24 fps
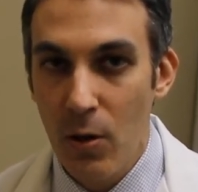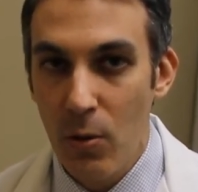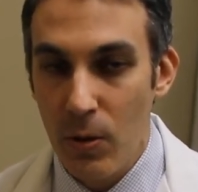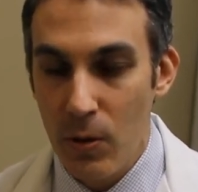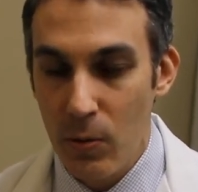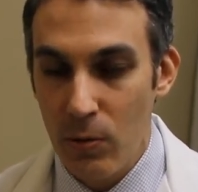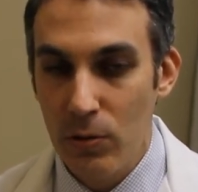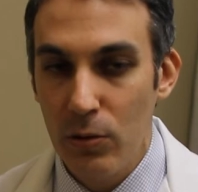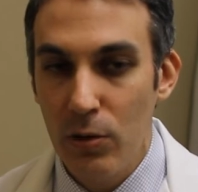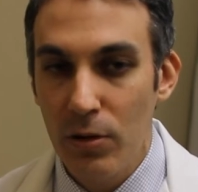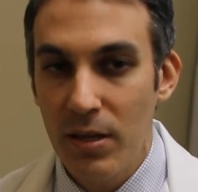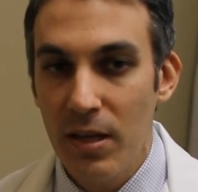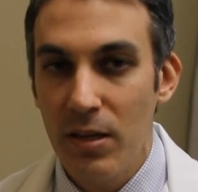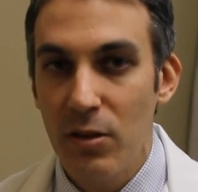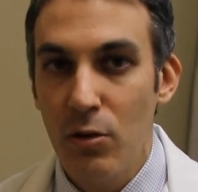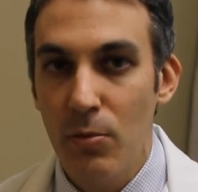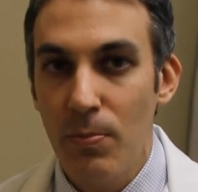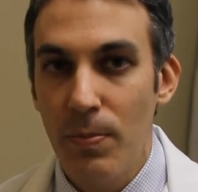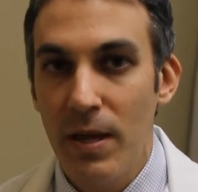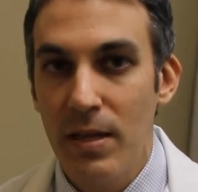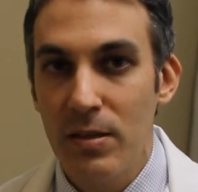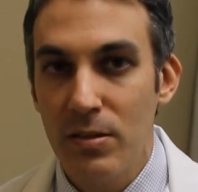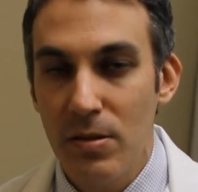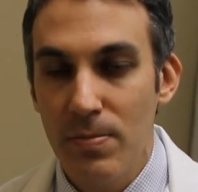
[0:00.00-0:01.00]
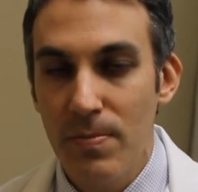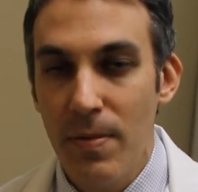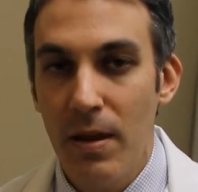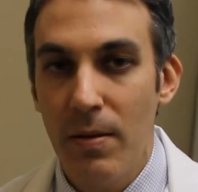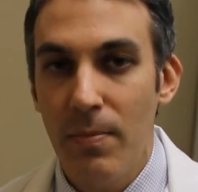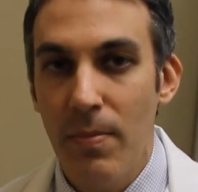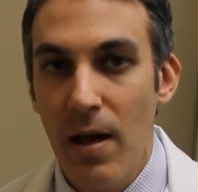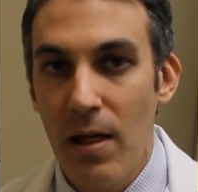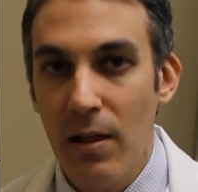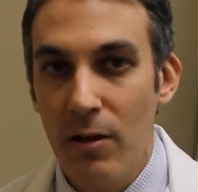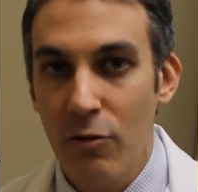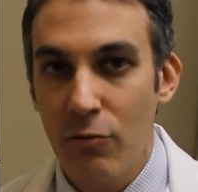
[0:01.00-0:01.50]
We would look at your basal
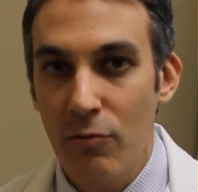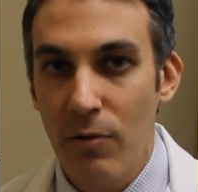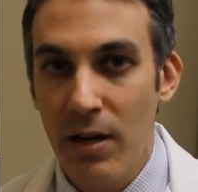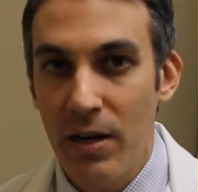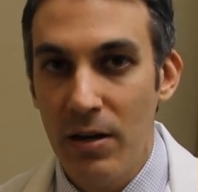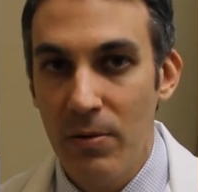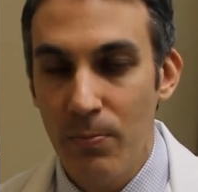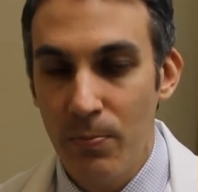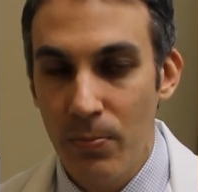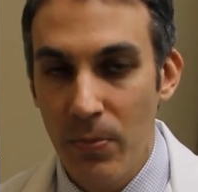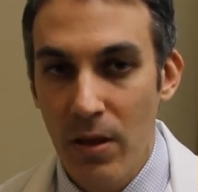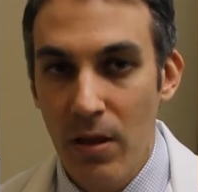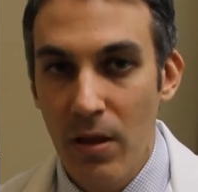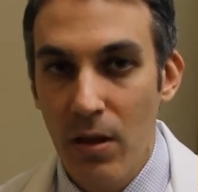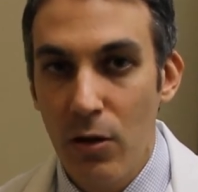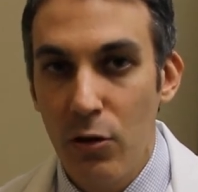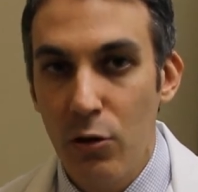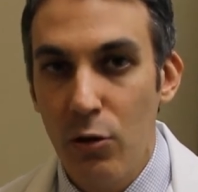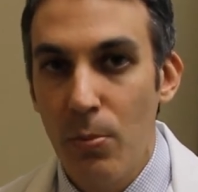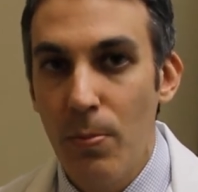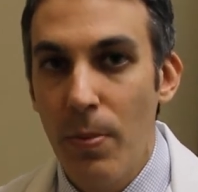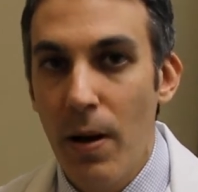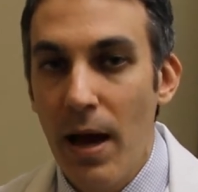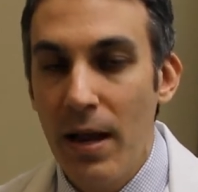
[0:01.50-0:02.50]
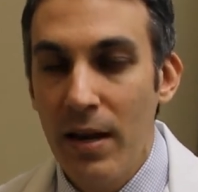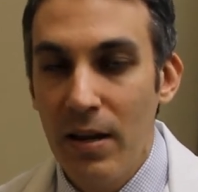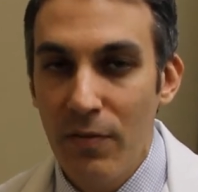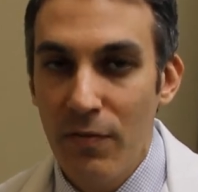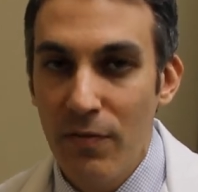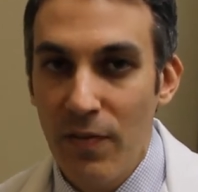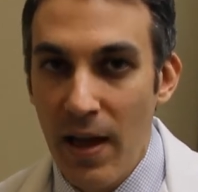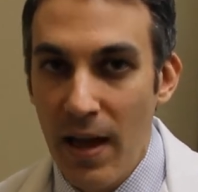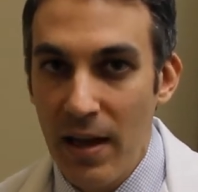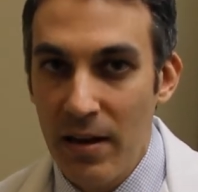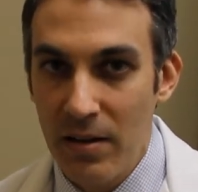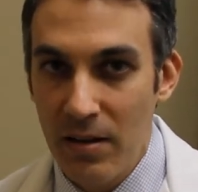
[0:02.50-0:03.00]
metabolic rate, your body
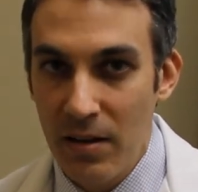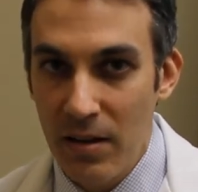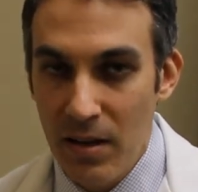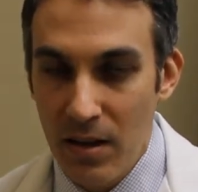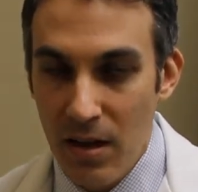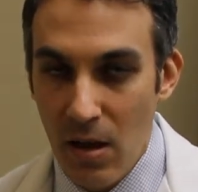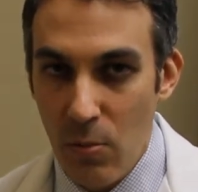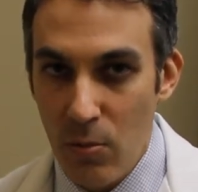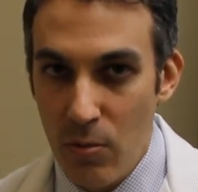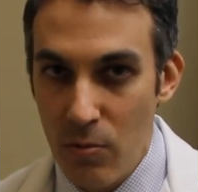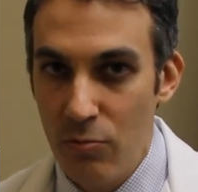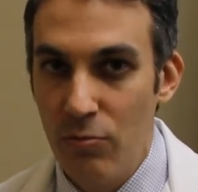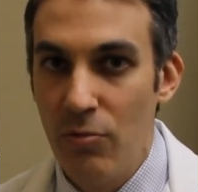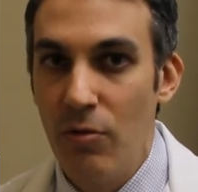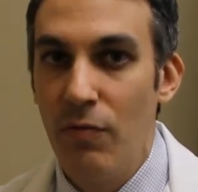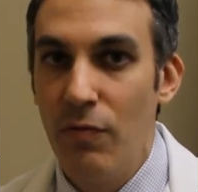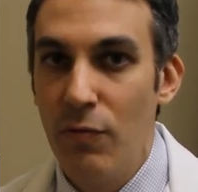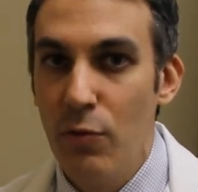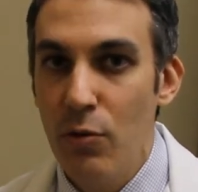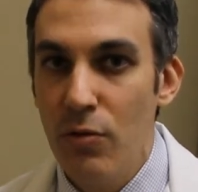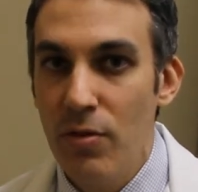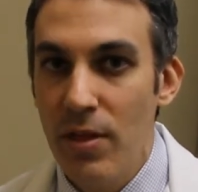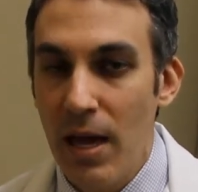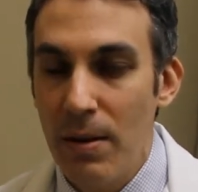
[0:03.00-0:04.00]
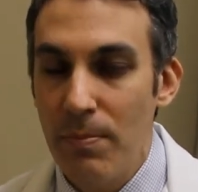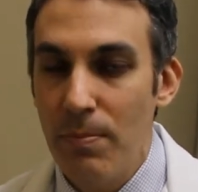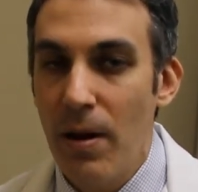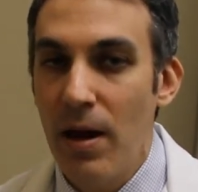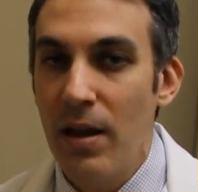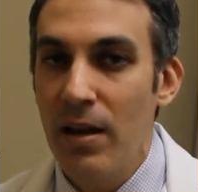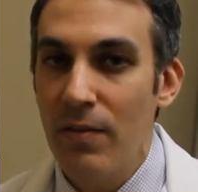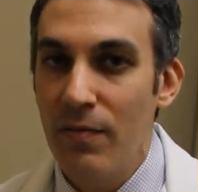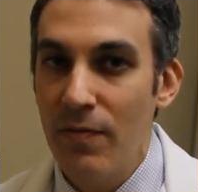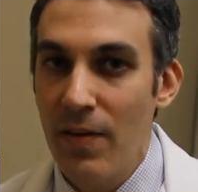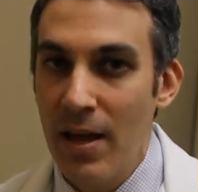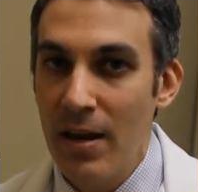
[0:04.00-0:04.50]
fat, and we'd review that
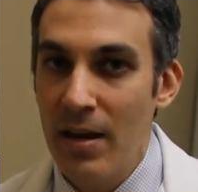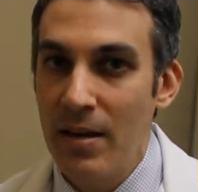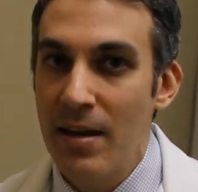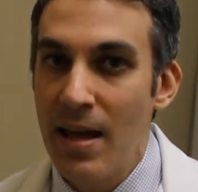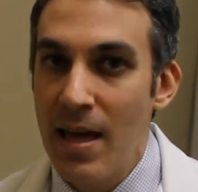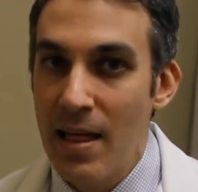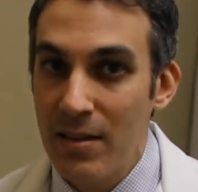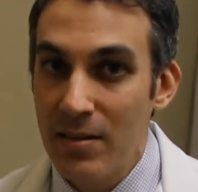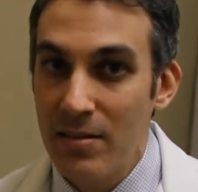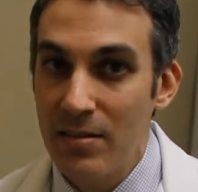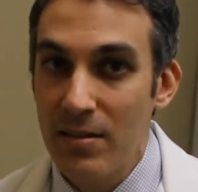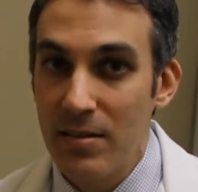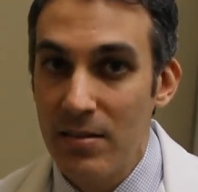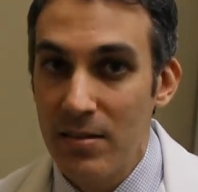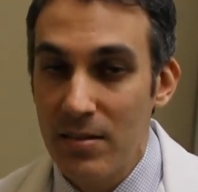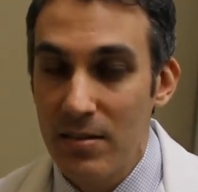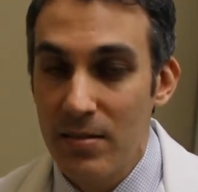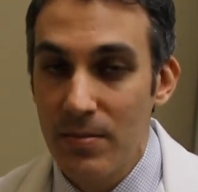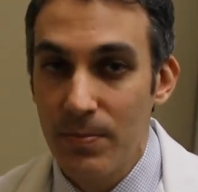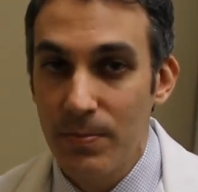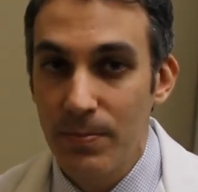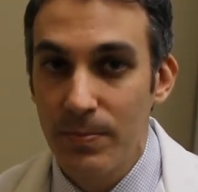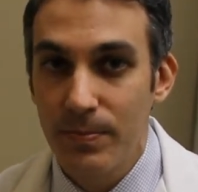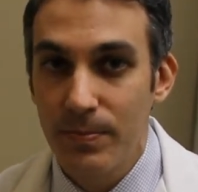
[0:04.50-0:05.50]
body fat analysis.